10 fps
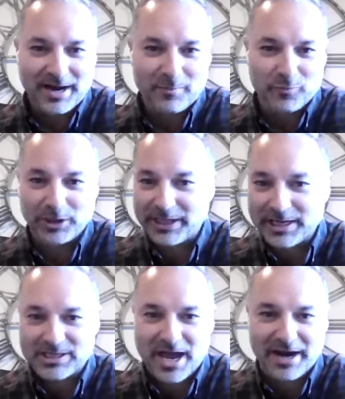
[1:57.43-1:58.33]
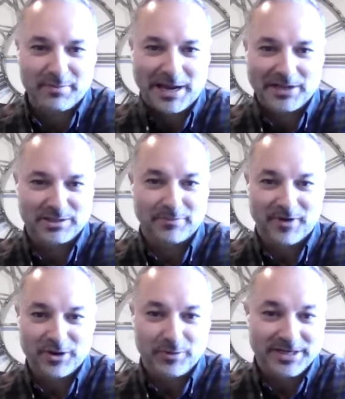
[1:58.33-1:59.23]
um, really excited about
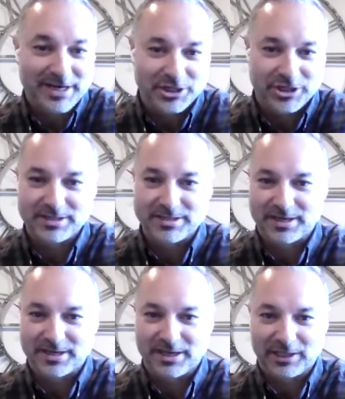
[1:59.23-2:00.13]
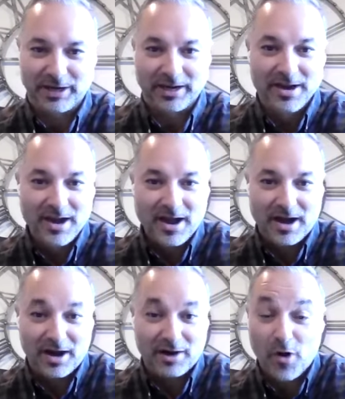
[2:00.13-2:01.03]
some of our new additions, including
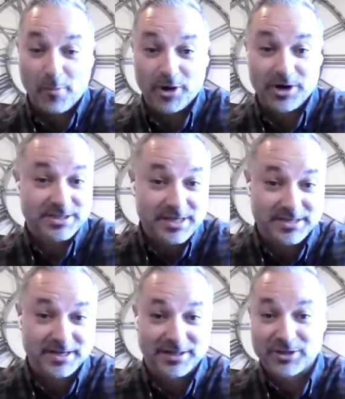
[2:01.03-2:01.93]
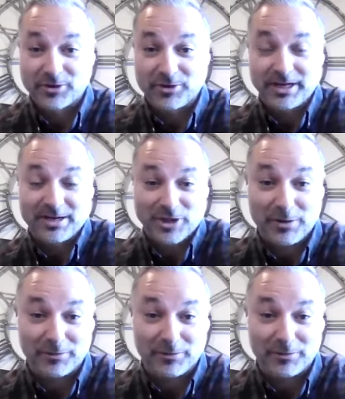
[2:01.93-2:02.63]
uh, a former assistant attorney